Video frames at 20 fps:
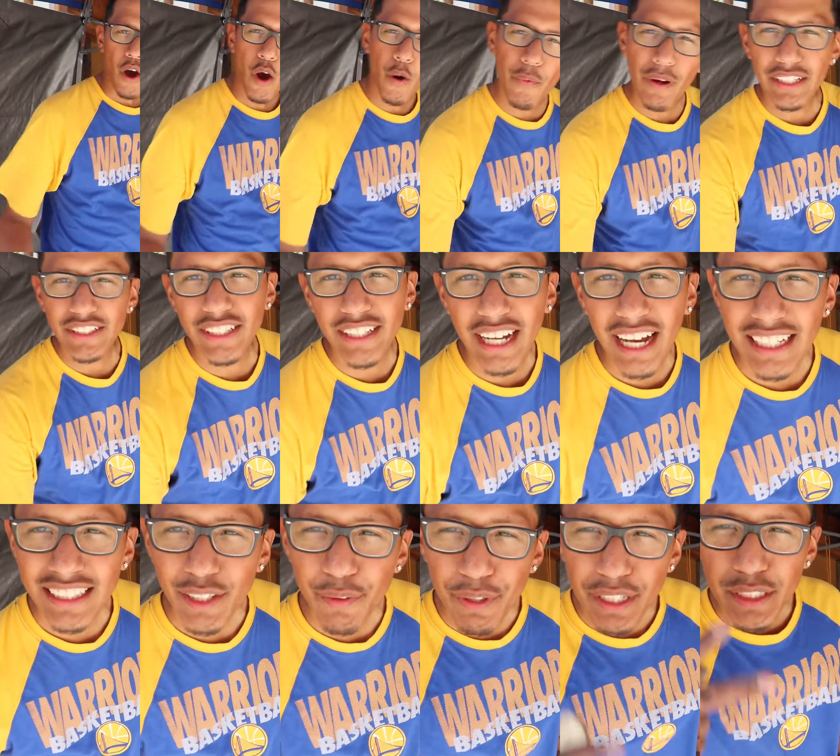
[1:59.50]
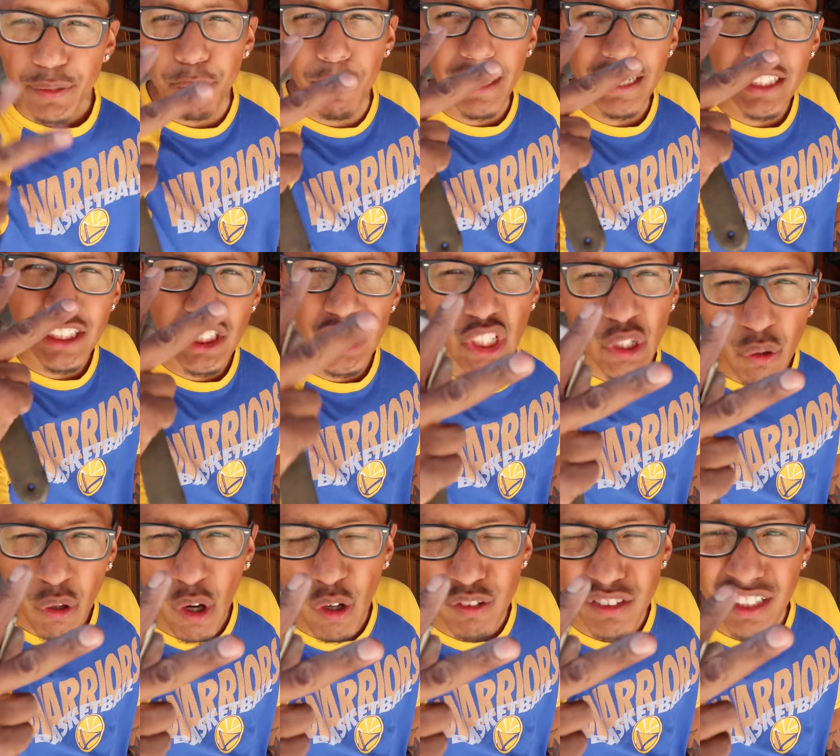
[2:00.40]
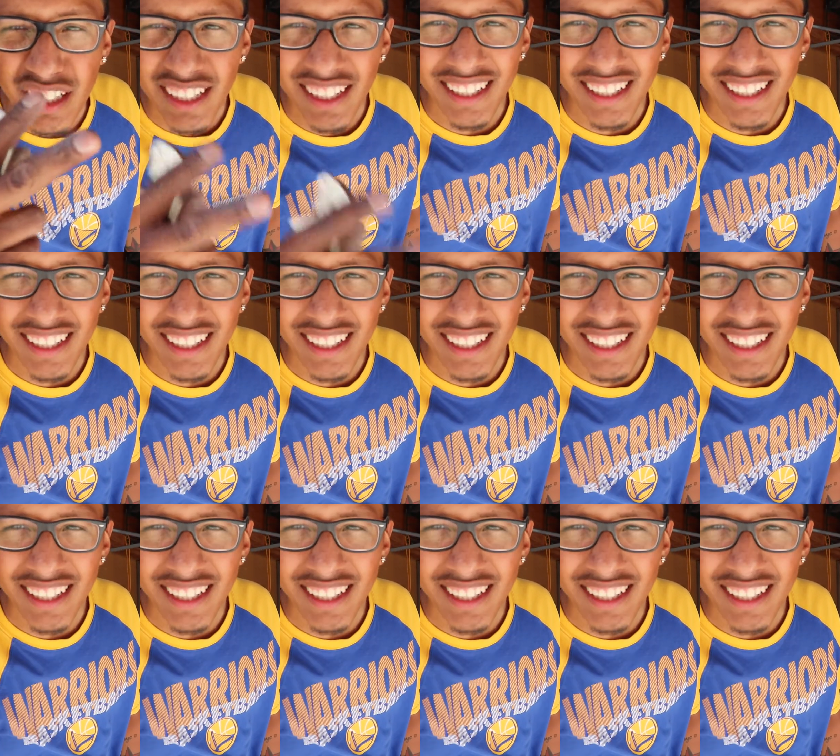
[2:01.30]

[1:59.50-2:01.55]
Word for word: All right, you guys, I already sprayed two coats on